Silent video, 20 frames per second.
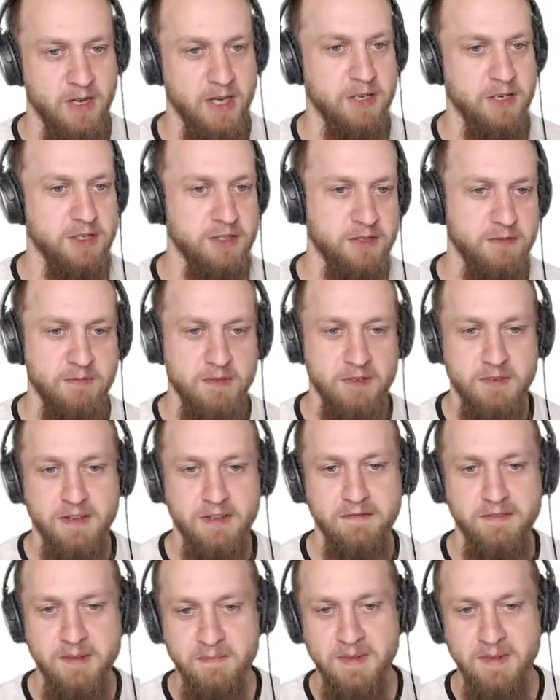just want to have
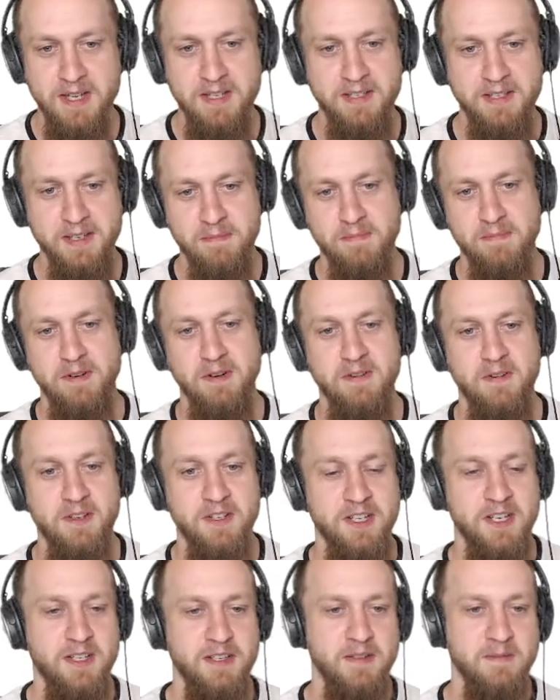the basic
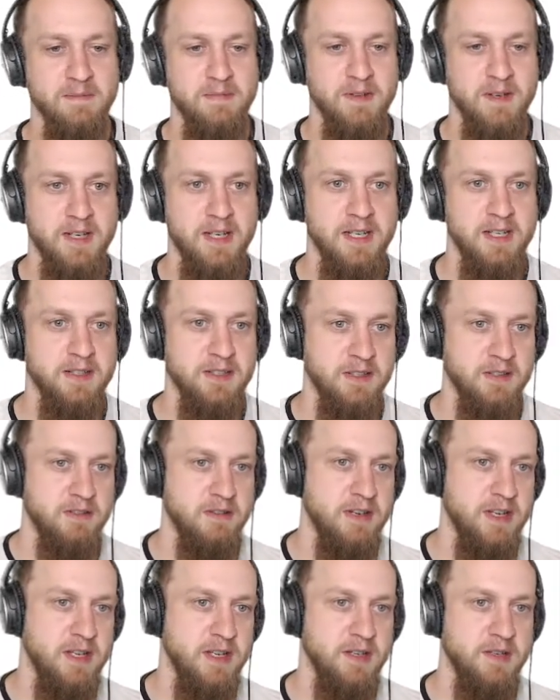project in place,
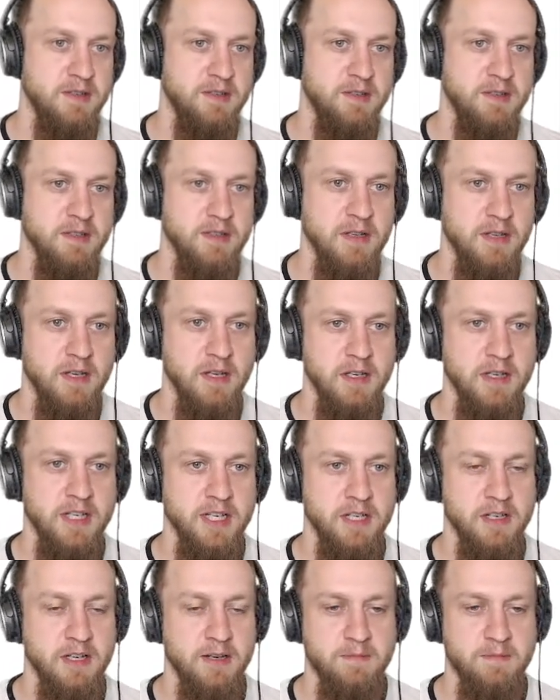create a
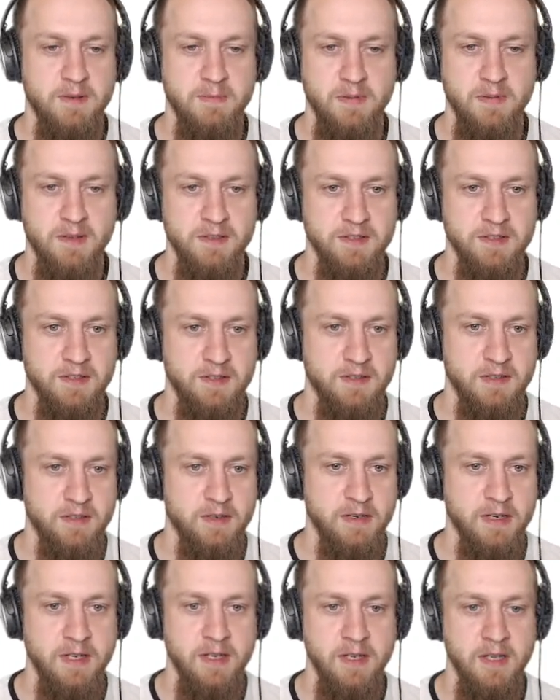GitHub
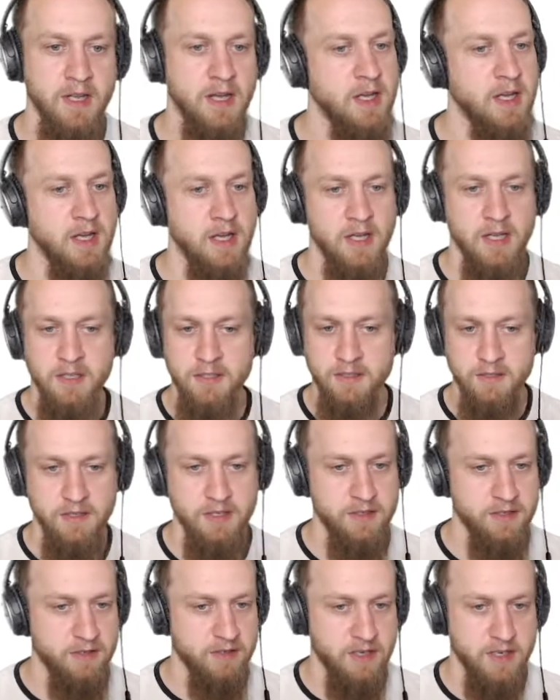repository so that
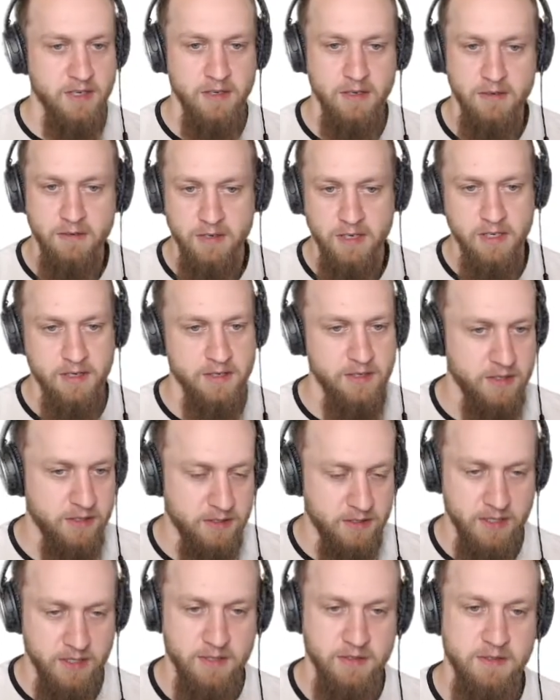you can look at it
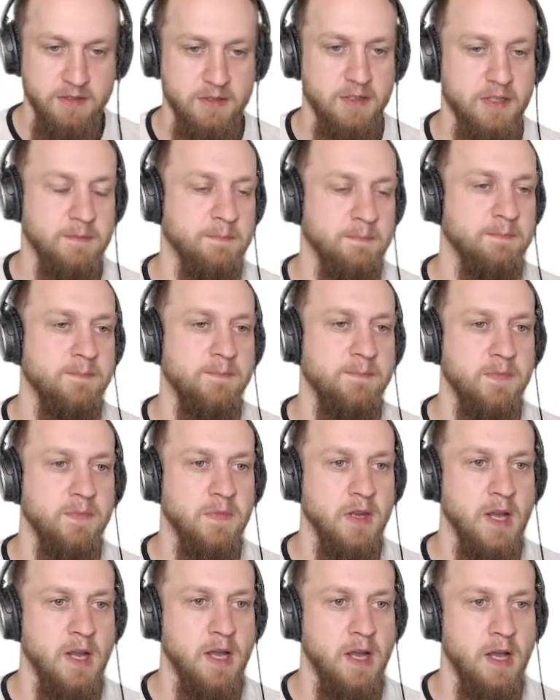and so on.
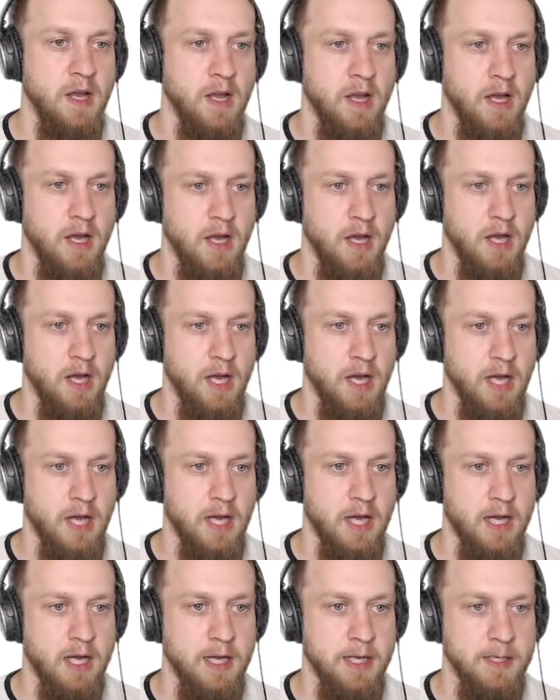
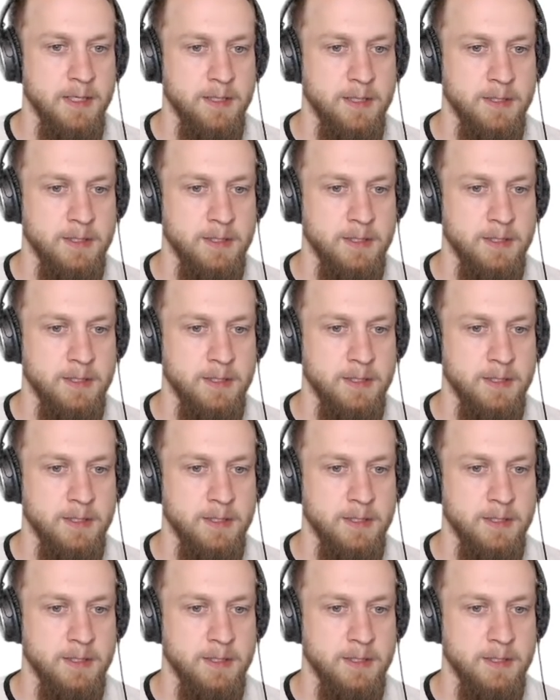And